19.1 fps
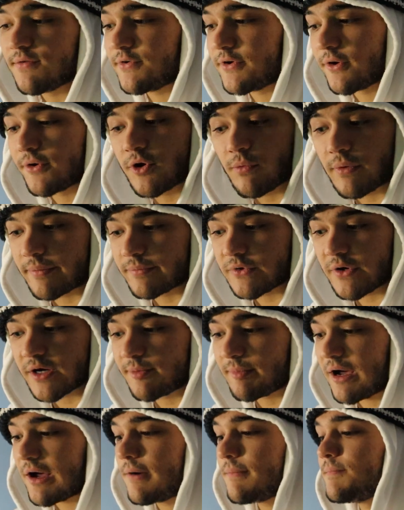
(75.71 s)
If you don't know what I'm talking
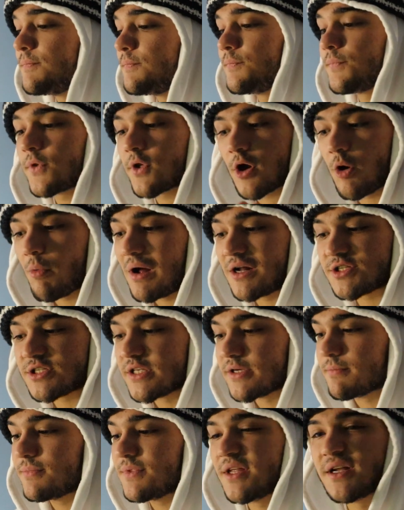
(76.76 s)
about, go watch
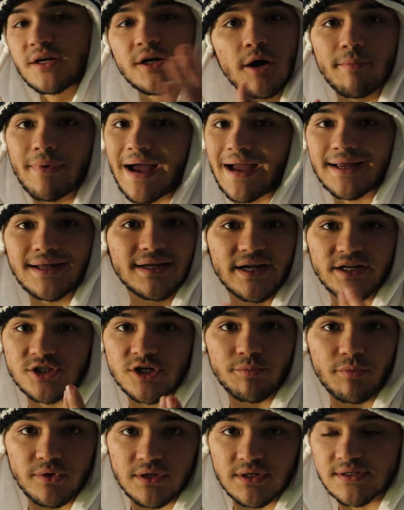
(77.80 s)
them, then come back and catch
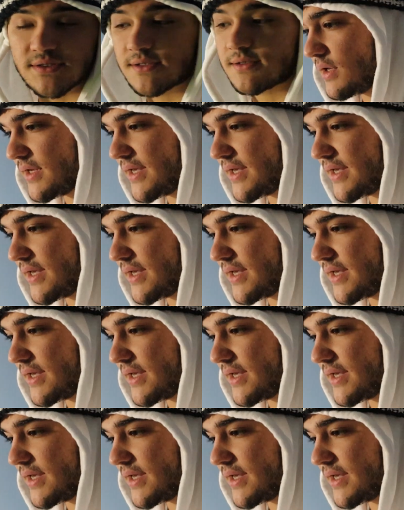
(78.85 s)
up with us.